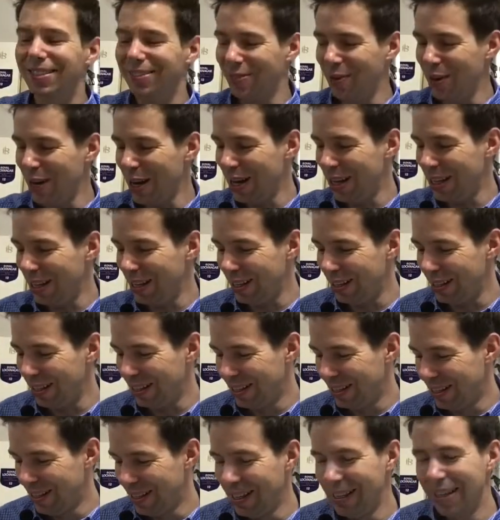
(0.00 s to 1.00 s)
Well,
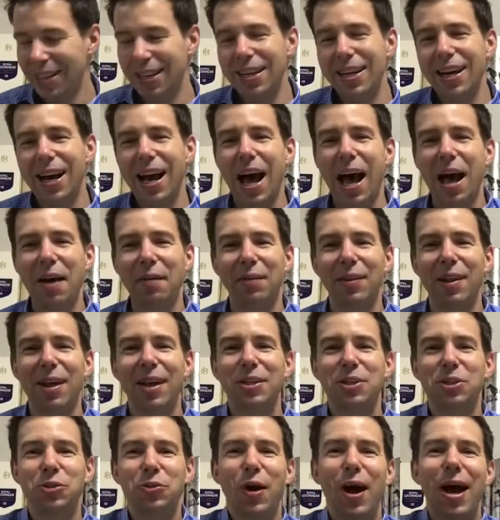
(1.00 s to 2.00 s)
I'm
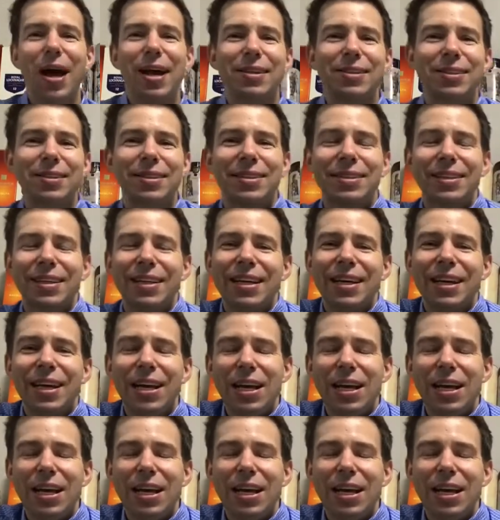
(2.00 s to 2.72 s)
glad you asked.